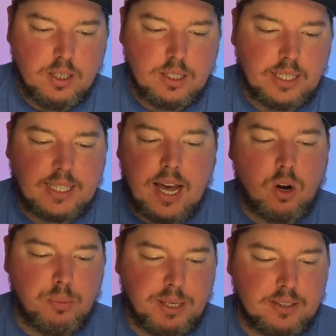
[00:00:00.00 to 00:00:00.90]
Like that
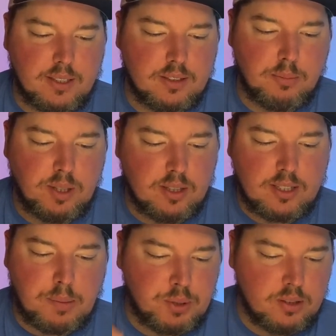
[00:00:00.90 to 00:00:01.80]
all makes sense to me.
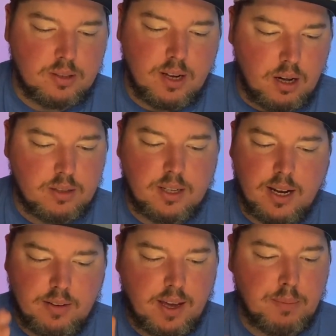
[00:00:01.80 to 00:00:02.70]
Deception, stealth, sleight
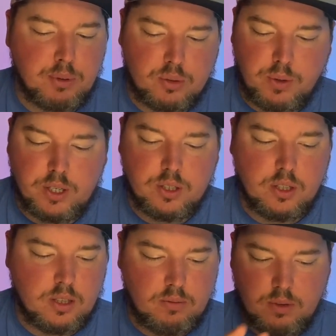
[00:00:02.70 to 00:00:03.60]
of hand,
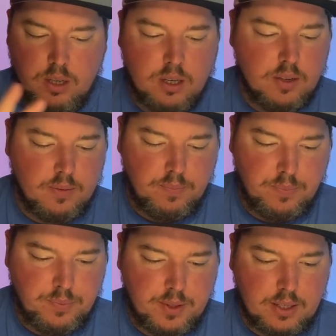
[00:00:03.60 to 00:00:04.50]
persuasion.
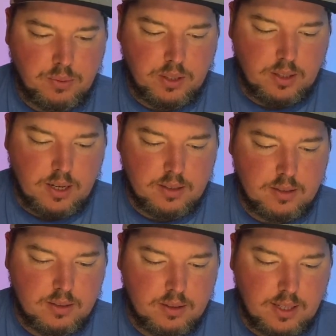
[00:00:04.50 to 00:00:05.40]
That's what he does.
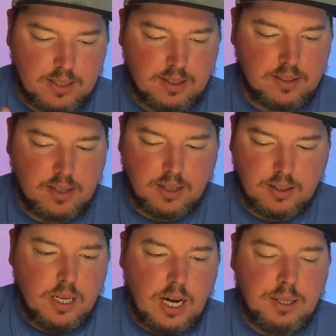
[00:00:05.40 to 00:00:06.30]
That's his thing.
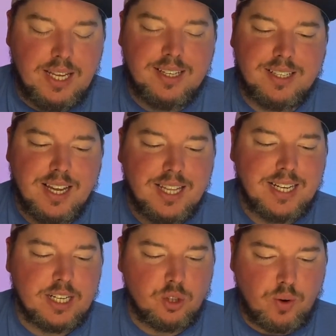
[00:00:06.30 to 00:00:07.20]
Like
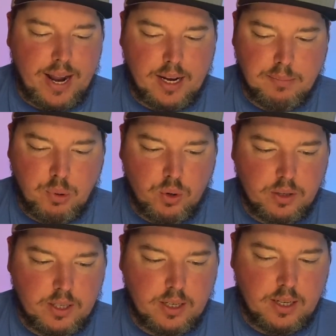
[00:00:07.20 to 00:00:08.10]
a
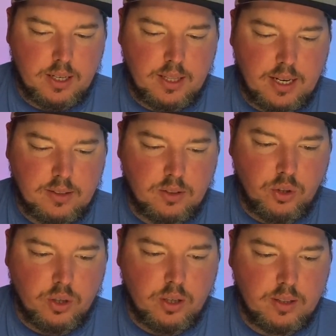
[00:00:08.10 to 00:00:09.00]
dragonborn that is
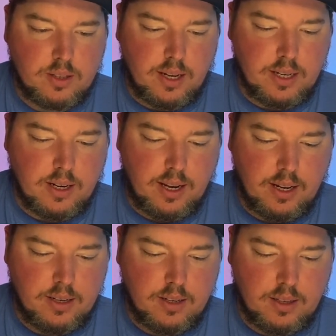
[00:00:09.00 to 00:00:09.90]
good at sleight of
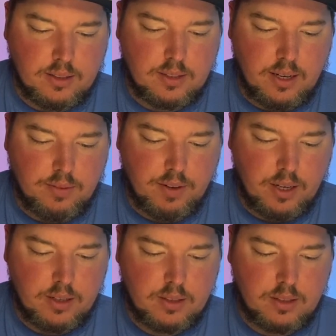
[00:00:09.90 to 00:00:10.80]
hand. Like sleight of
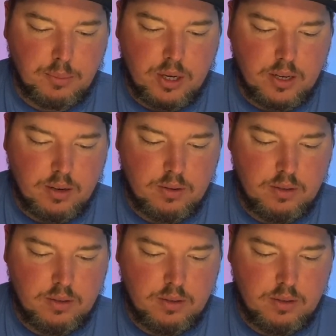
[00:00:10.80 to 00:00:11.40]
hand. Come on now.